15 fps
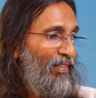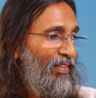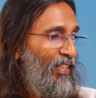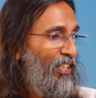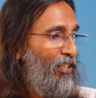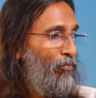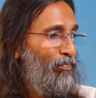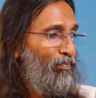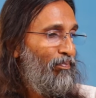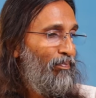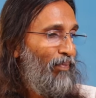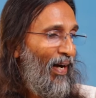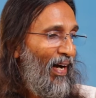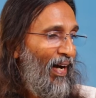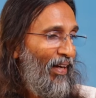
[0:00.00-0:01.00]
This
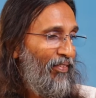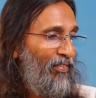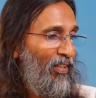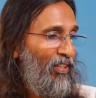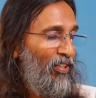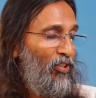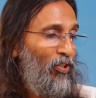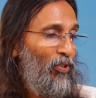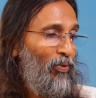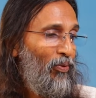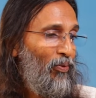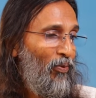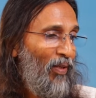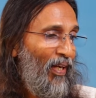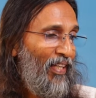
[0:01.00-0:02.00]
path,
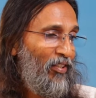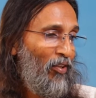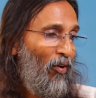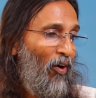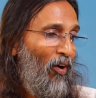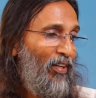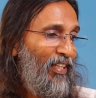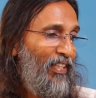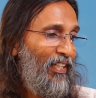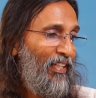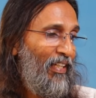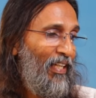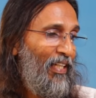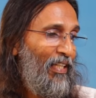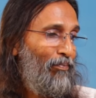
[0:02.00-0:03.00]
too, as
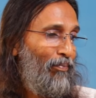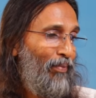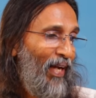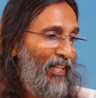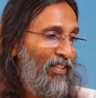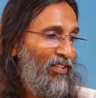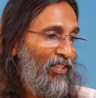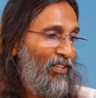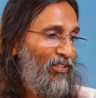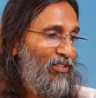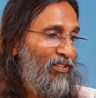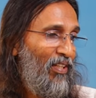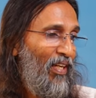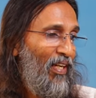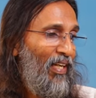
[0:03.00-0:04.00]
ordinarily
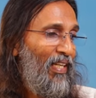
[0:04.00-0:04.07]
practiced,